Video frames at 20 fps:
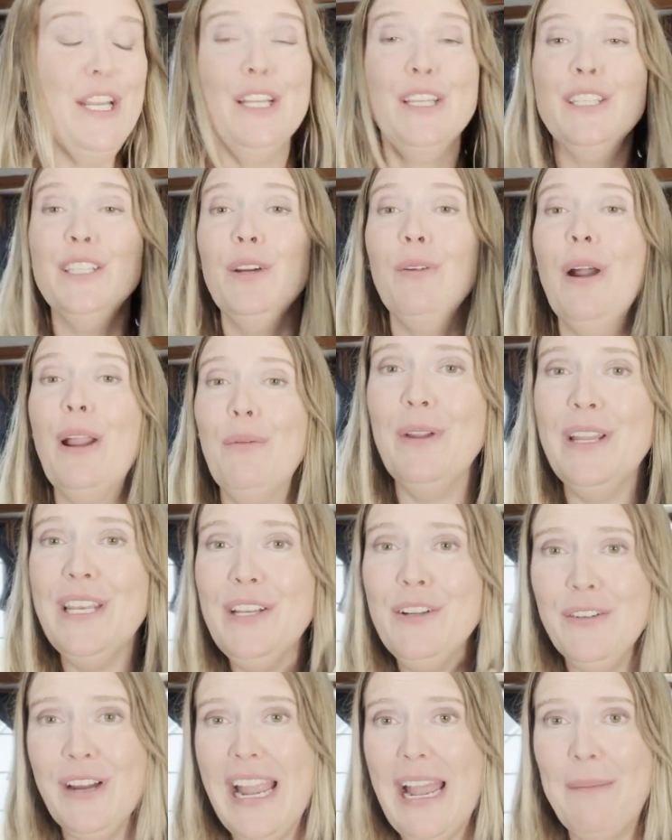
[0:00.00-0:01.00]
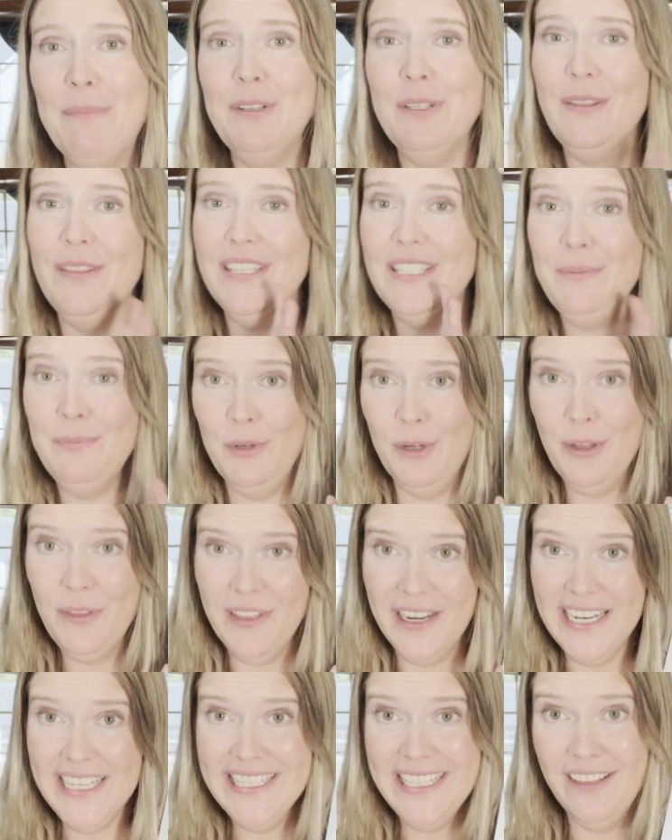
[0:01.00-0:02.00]
So I and grabbed this book
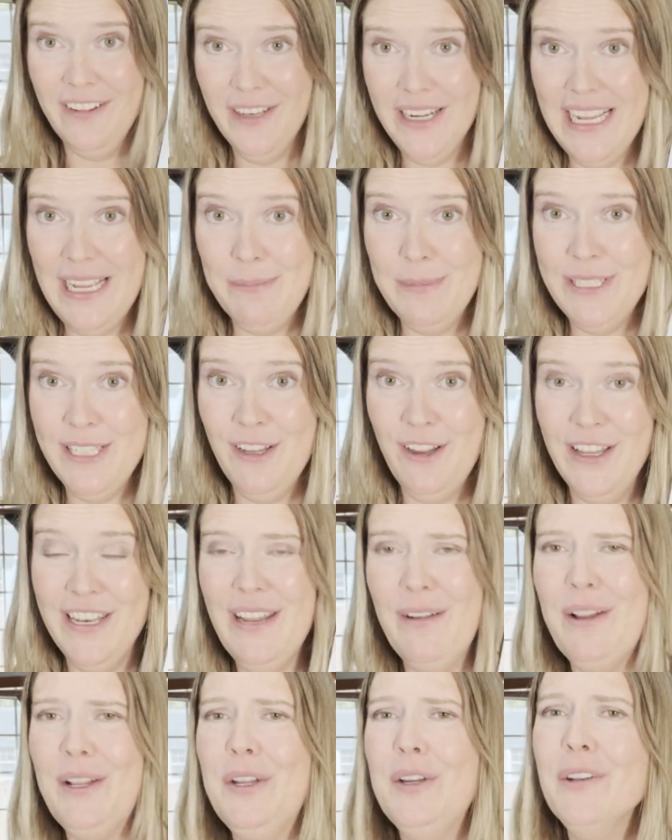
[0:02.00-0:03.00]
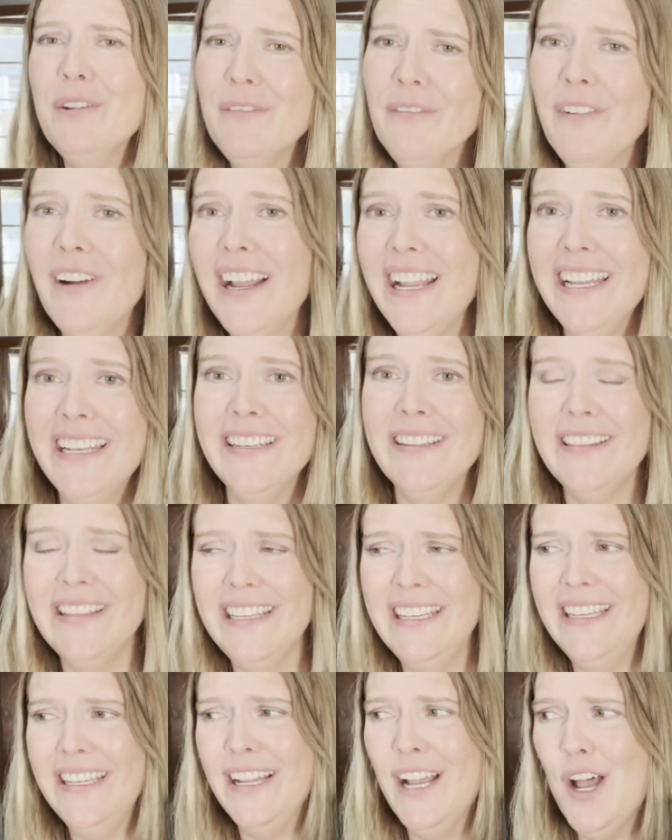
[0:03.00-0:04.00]
that I sell on Amazon. Now I couldn't find
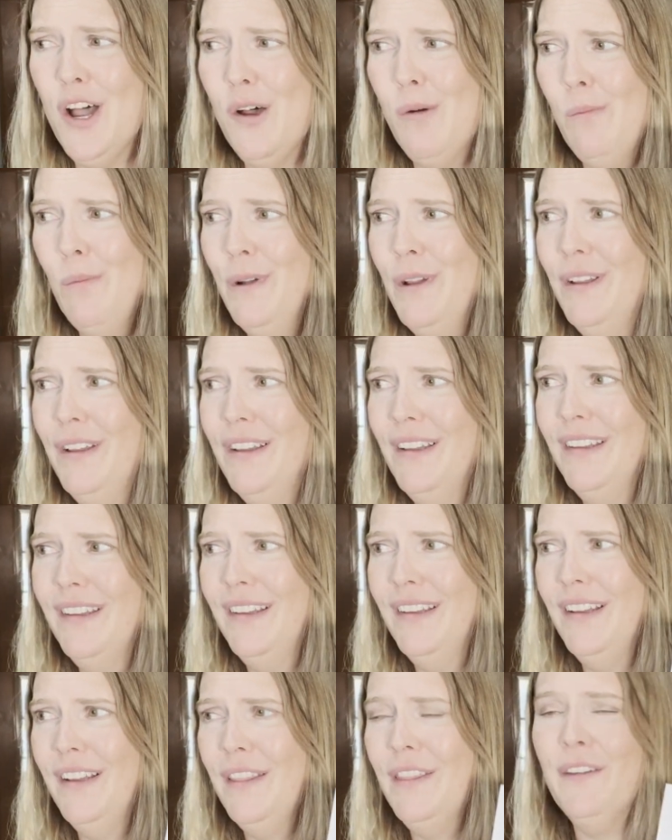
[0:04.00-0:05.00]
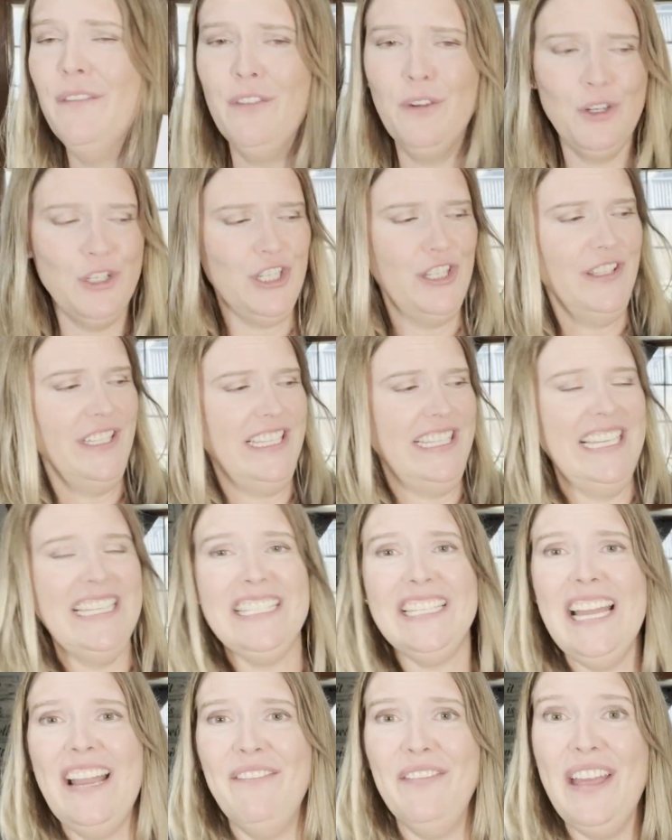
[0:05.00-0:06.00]
the version that
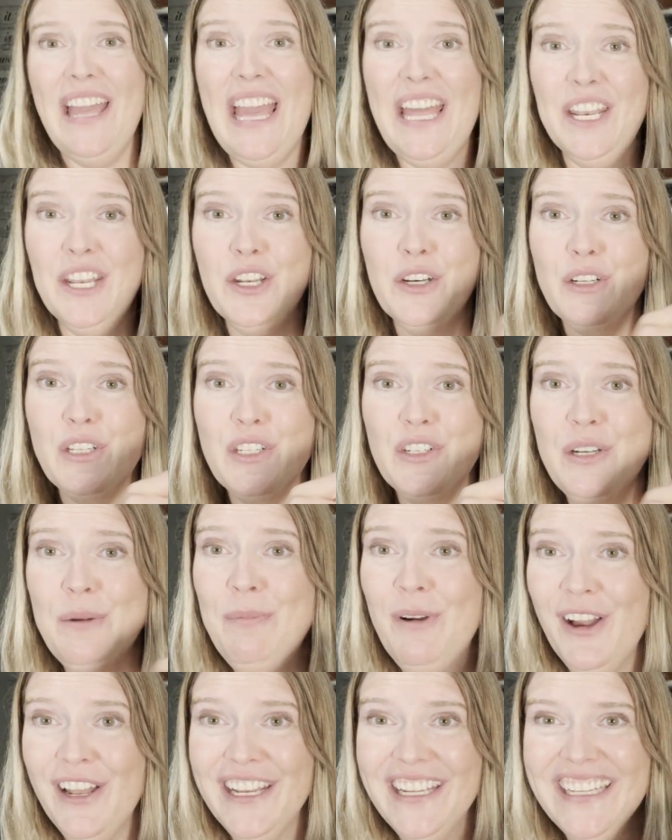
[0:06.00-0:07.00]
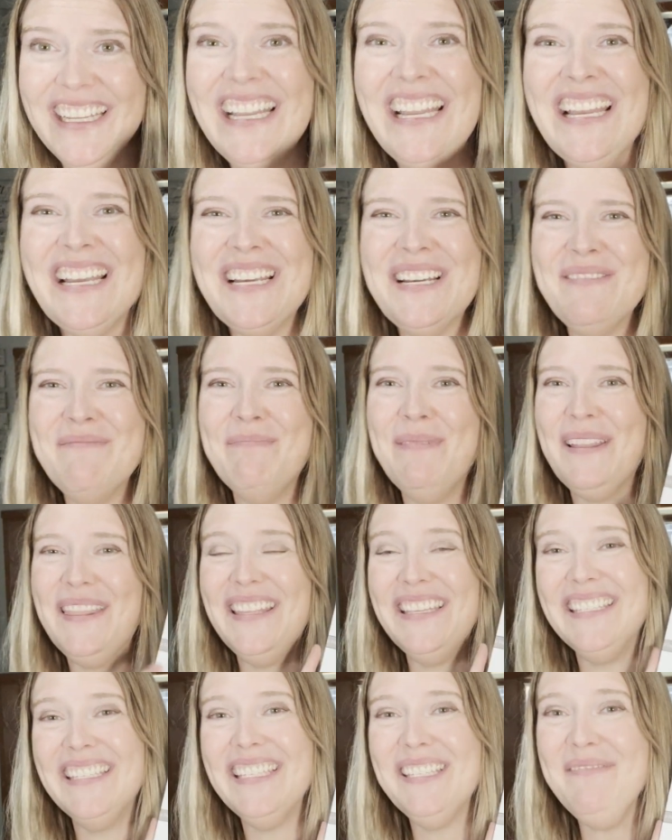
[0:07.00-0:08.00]
doesn't have the editor strip on it, but
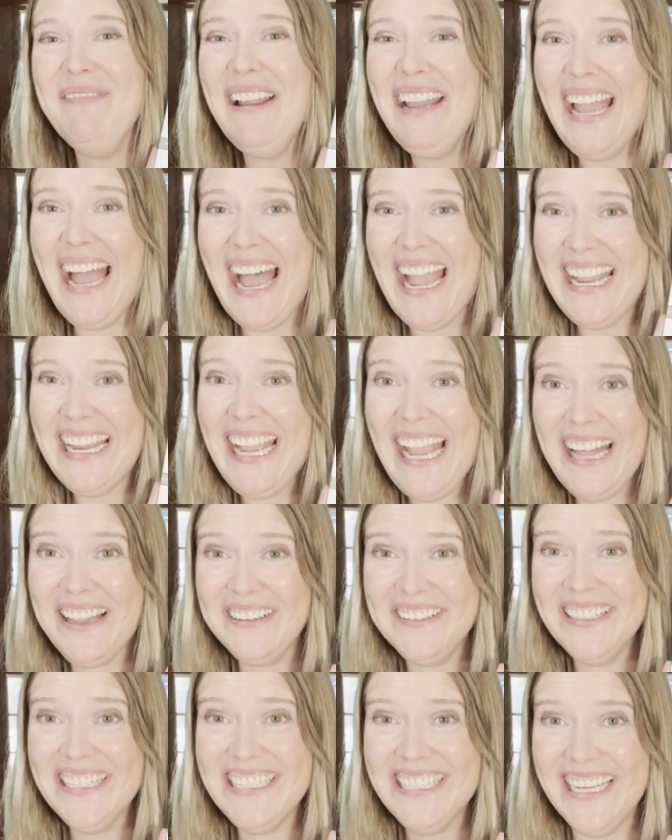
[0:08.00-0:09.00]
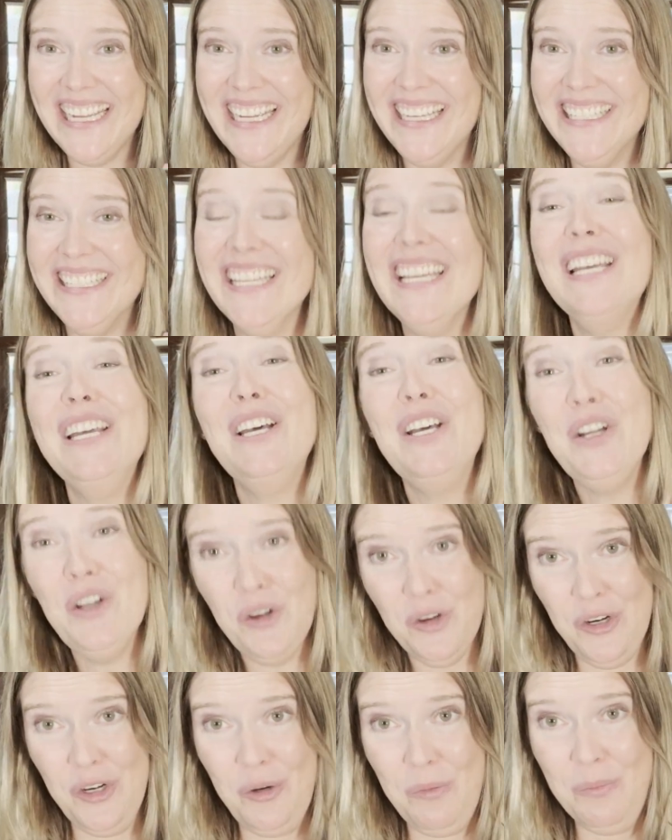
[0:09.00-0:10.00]
this is my high calorie shakes
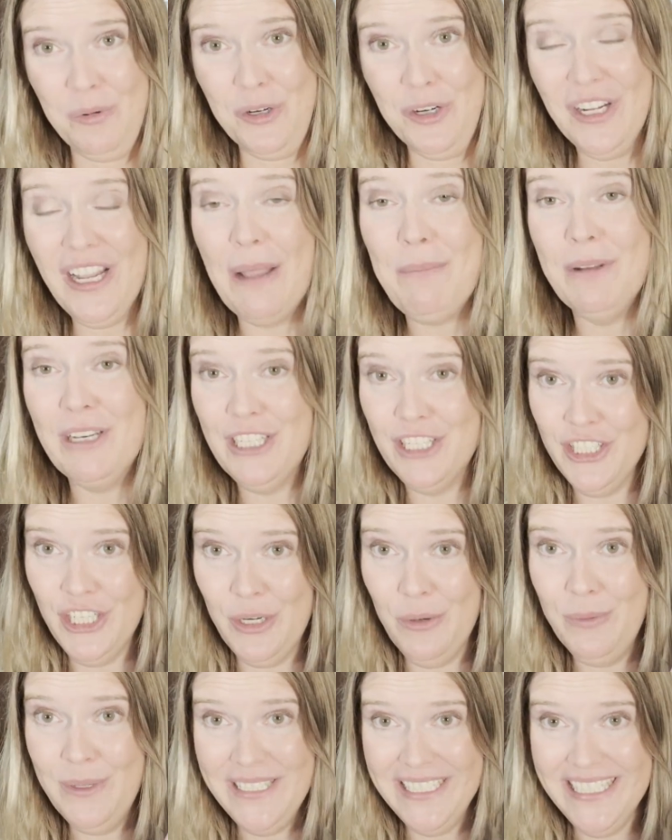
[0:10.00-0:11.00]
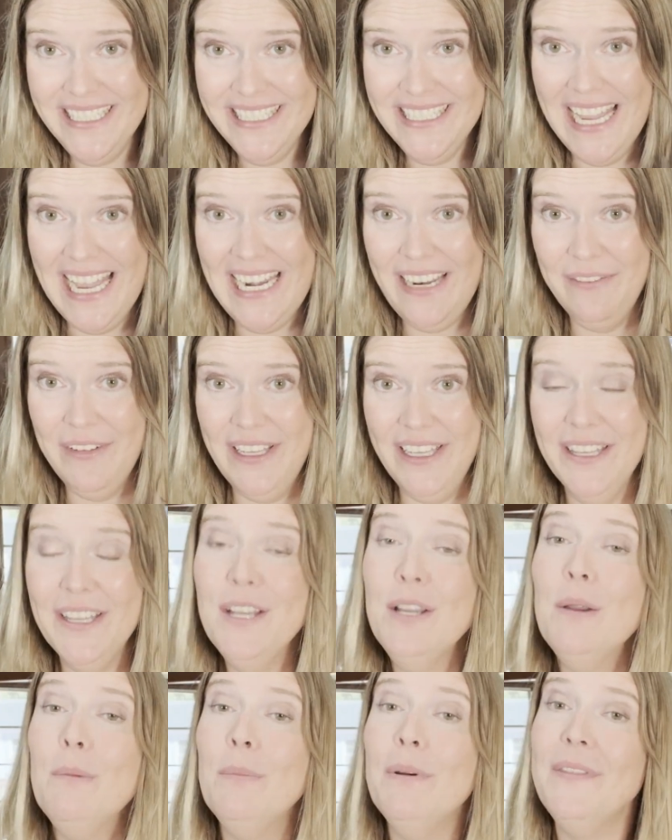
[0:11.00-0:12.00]
cookbook. I'm going to share what's inside of it,
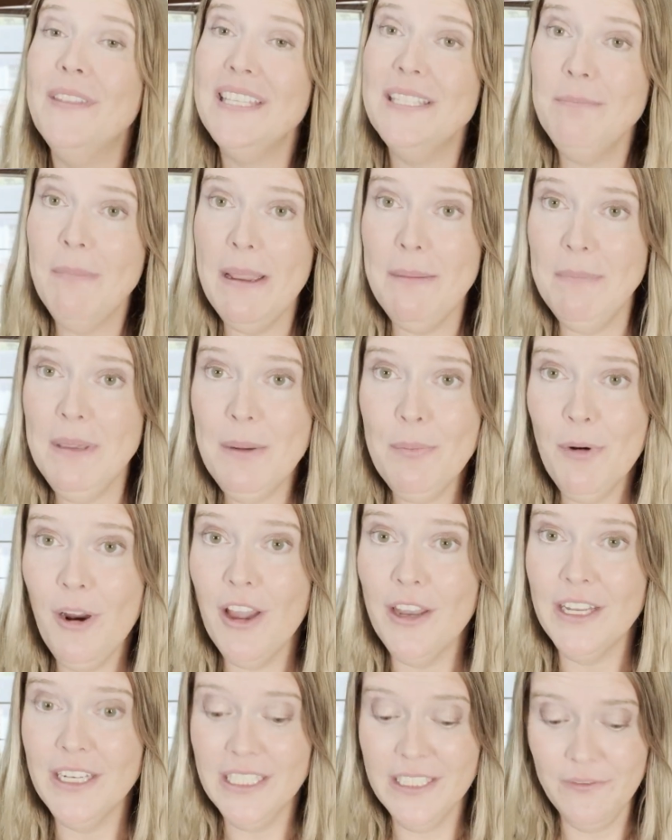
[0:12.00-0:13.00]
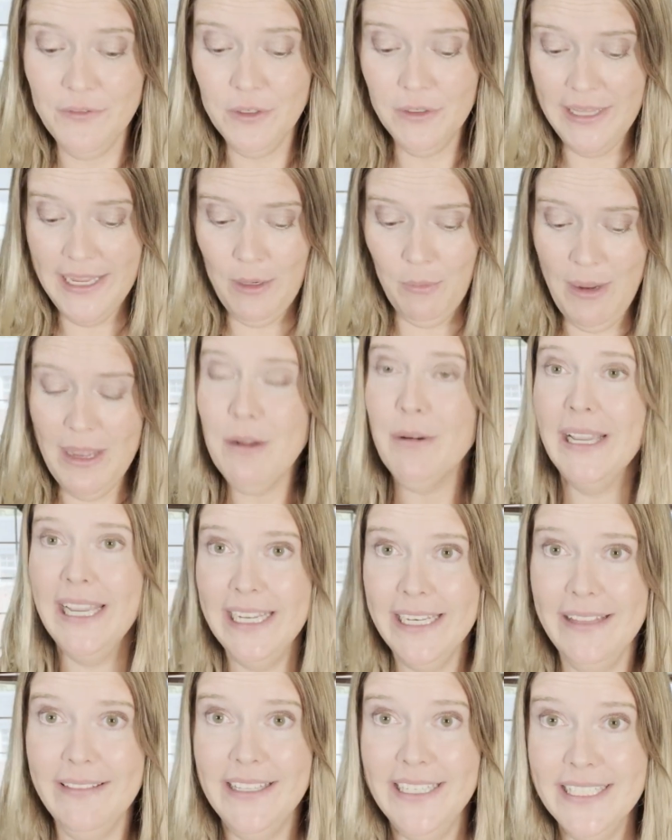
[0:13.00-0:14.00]
but this might be a product if you're like, wow,
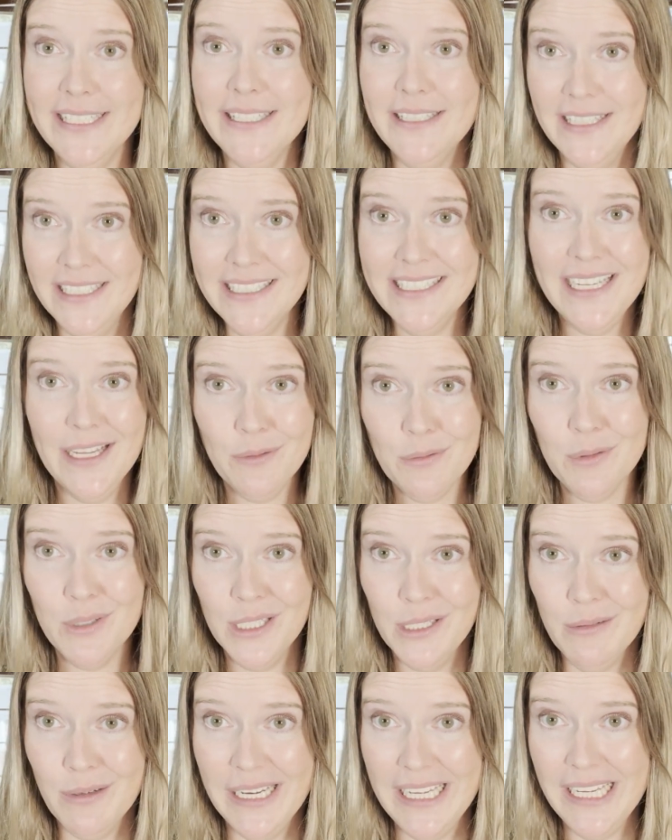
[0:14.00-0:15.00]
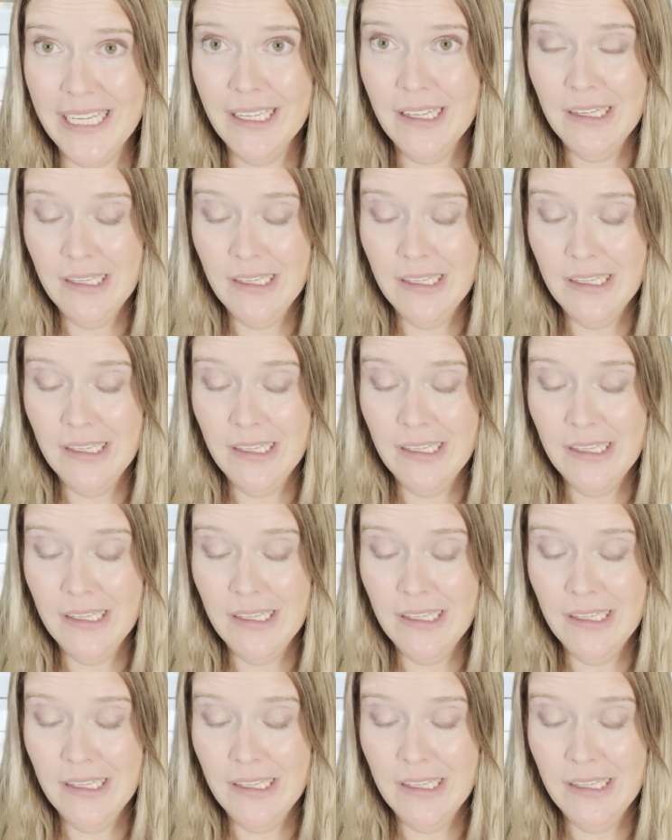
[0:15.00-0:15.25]
Katie, these sound really great.